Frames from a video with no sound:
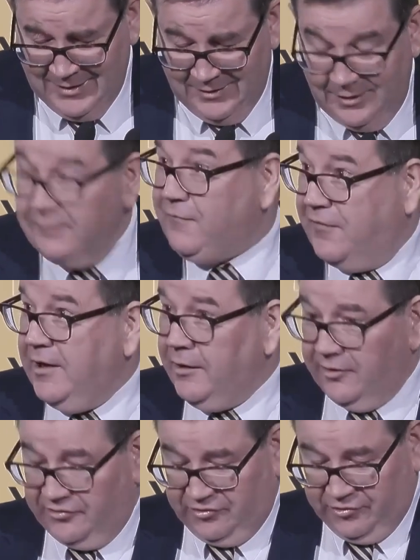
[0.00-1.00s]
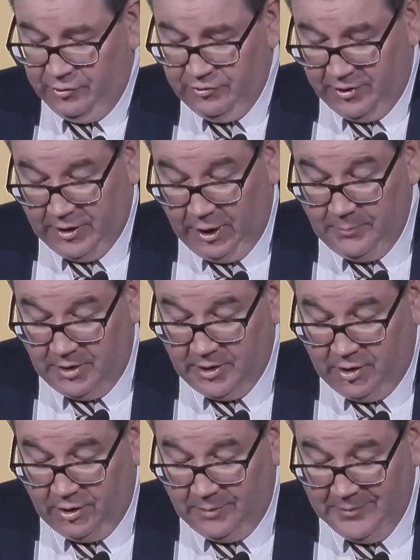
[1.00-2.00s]
In fairness to the global
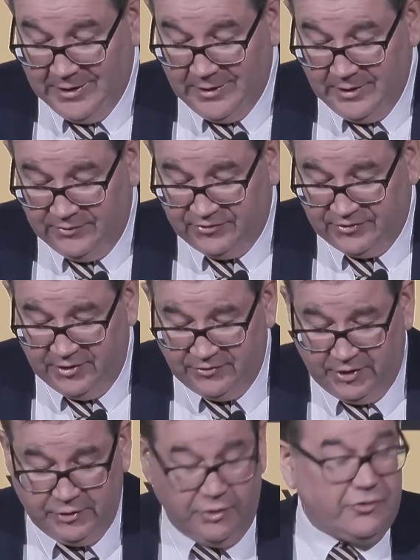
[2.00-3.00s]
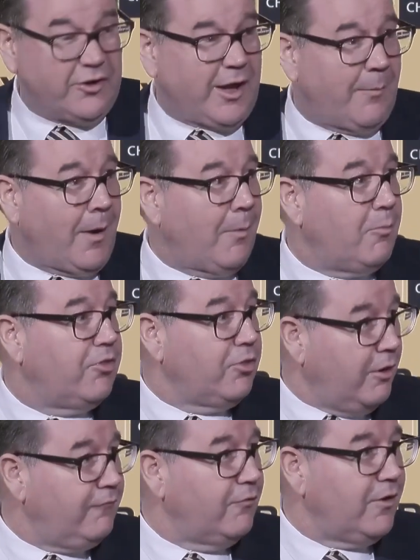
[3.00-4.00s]
economy, it's continued to come up with
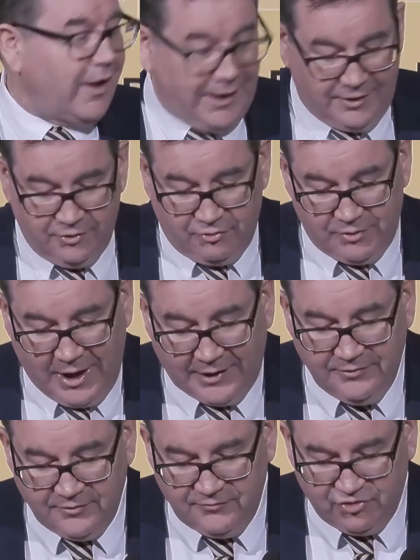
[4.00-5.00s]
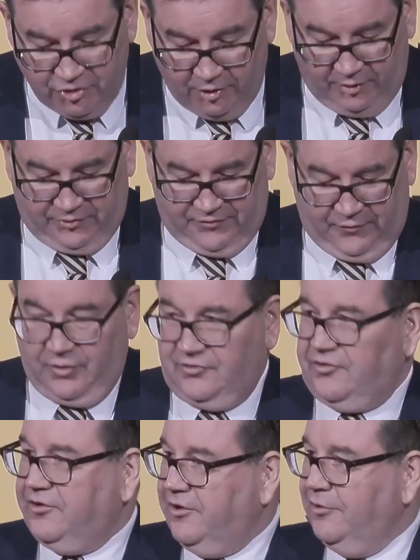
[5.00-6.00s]
novel and creative shocks for us
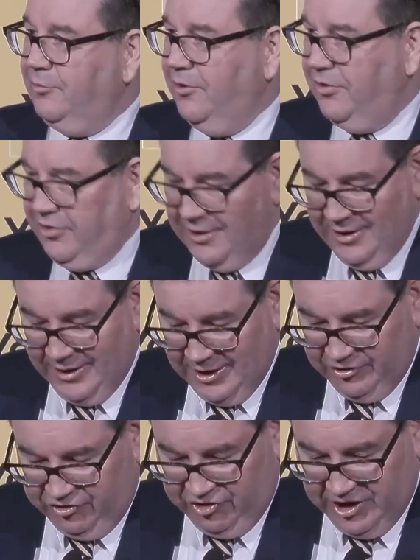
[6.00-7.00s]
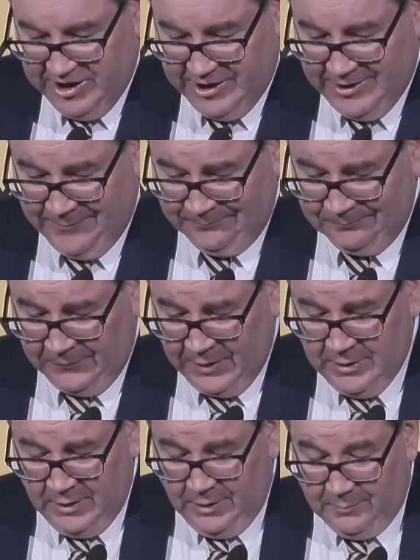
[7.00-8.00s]
to deal with each year.
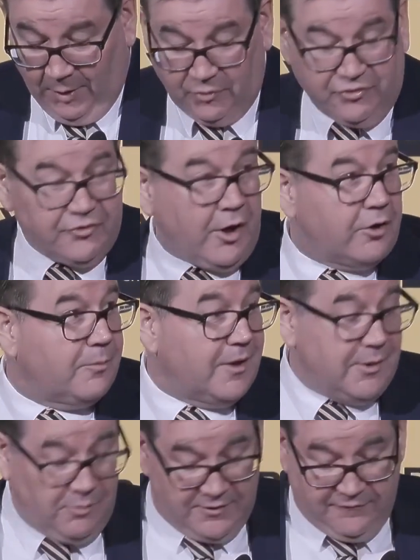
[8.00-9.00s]
Most notably, we